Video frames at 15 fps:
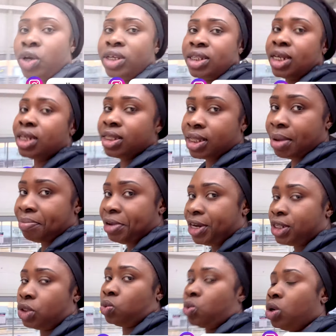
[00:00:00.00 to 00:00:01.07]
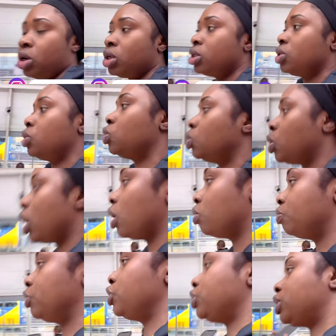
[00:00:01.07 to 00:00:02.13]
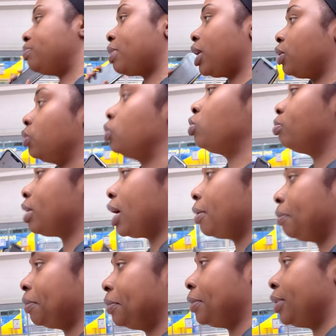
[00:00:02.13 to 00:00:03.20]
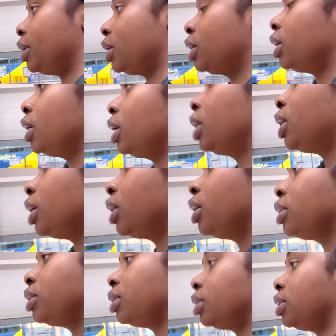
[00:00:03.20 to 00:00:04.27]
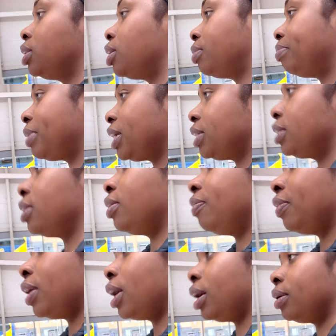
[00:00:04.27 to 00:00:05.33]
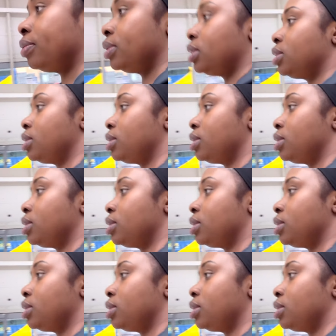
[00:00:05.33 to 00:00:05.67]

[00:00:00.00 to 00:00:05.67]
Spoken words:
it says 10 minutes walk. So I'll be using my Google map to sort myself out.